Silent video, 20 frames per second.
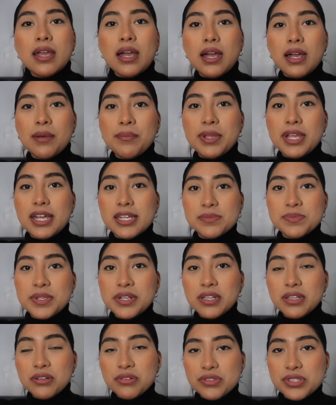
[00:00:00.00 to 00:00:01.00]
money. It has been
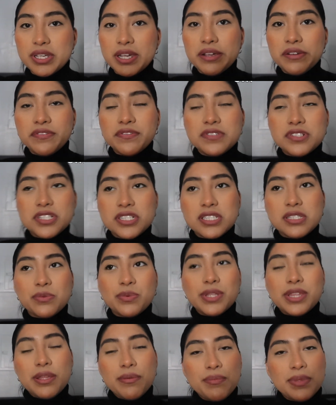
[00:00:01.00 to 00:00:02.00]
a little tough just
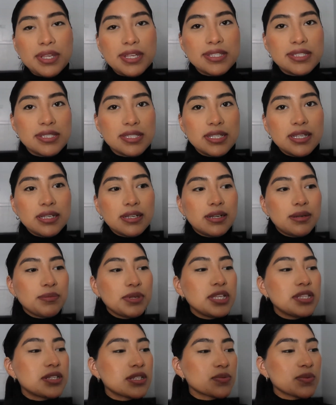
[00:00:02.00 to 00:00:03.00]
with him being sick.
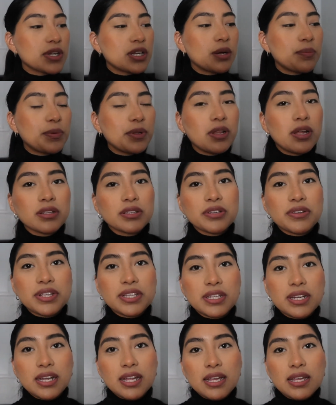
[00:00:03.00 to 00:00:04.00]
He does wake up a lot during
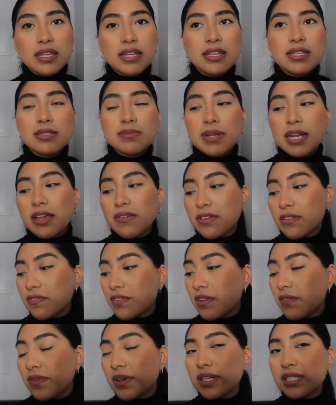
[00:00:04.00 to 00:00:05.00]
the night. He's been having
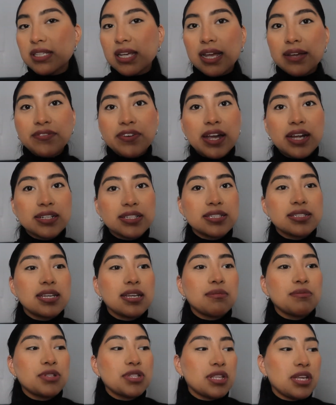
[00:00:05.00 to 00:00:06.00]
fevers. I've had to
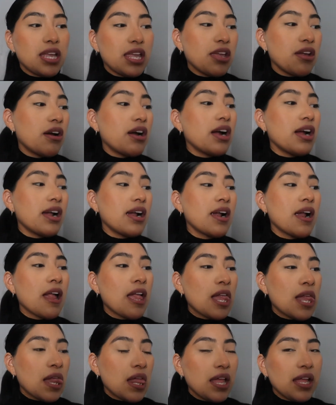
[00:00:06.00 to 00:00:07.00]
take him to the ER.
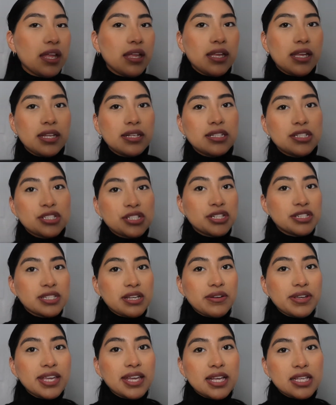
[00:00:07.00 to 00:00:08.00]
And it turns
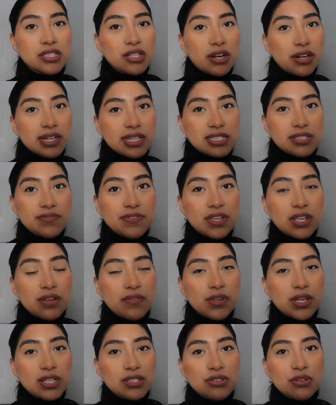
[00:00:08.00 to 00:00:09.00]
out he has RSV.
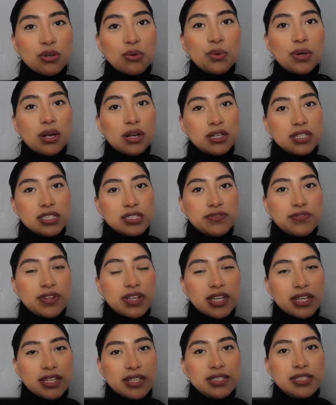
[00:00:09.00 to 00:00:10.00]
If you guys don't know what
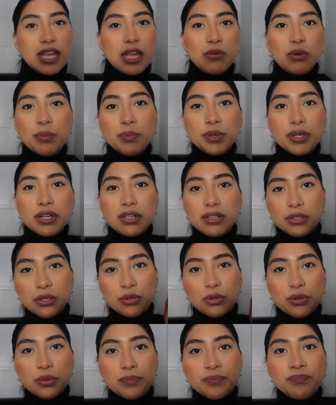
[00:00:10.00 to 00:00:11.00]
RSV is, I will put a
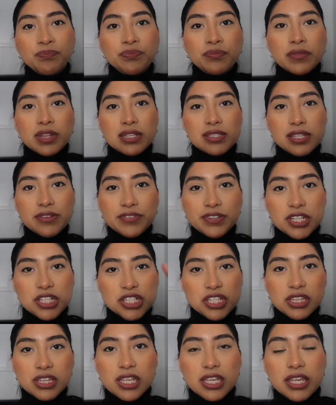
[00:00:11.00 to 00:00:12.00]
little
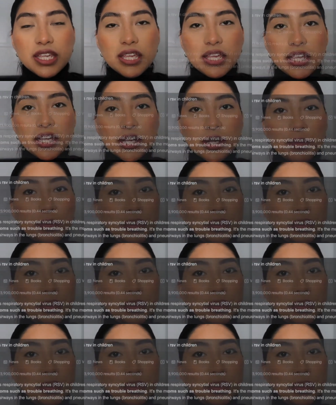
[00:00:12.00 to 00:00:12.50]
definition thing here,